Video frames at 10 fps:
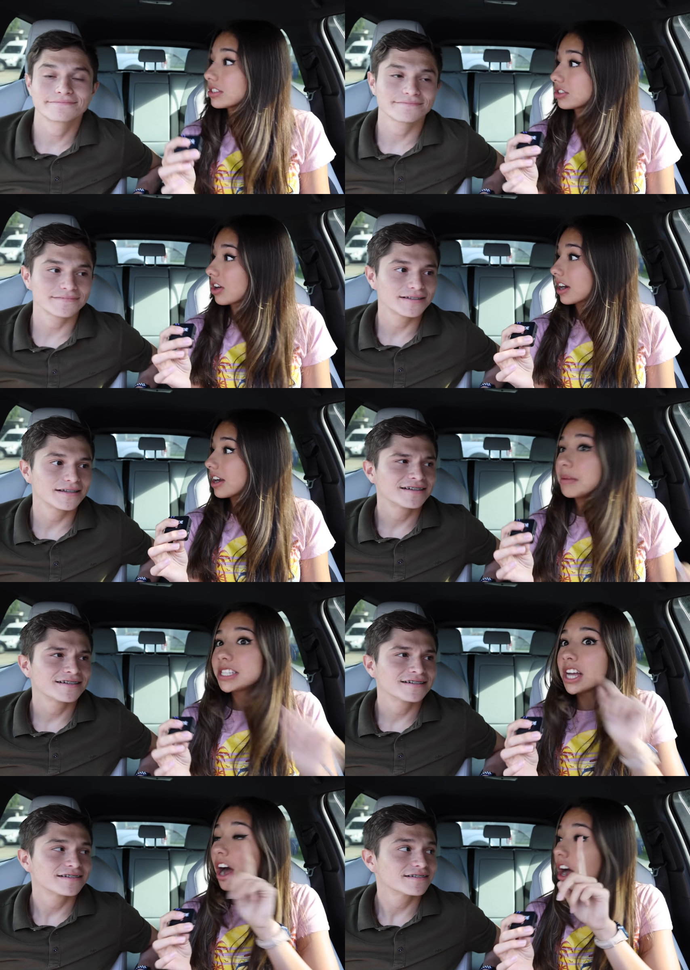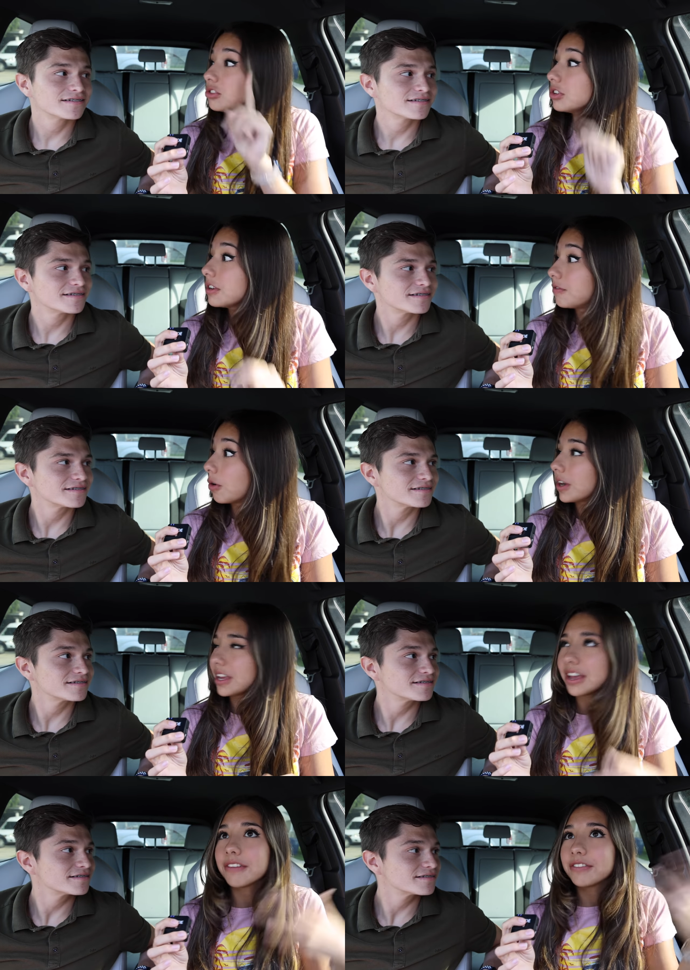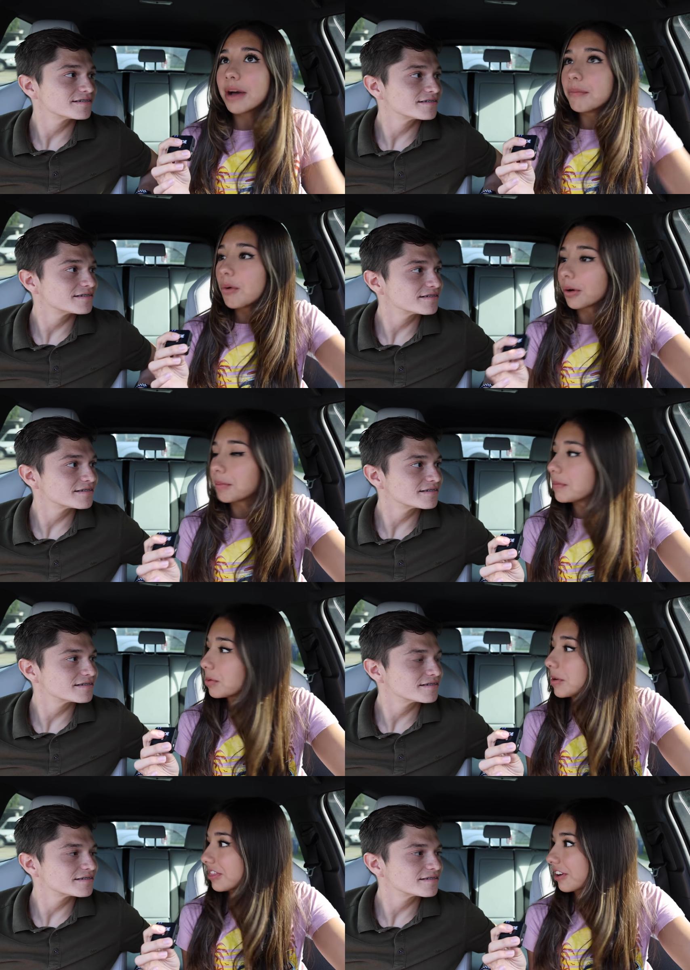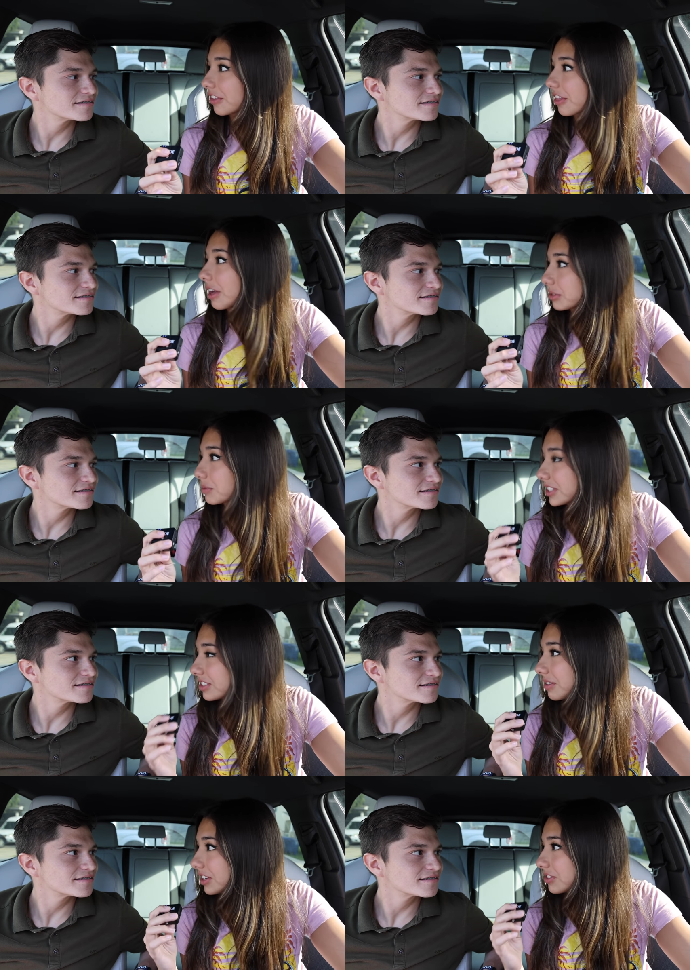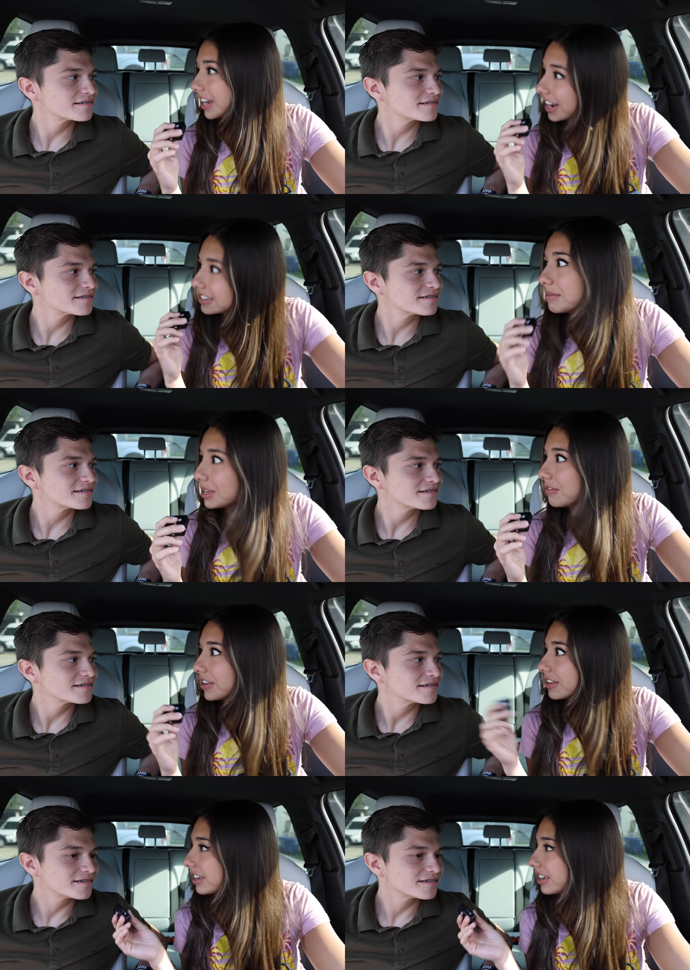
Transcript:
Speaker 1: star. That means 140, if not more, people went there and thought it was a one star restaurant. How does that make you feel?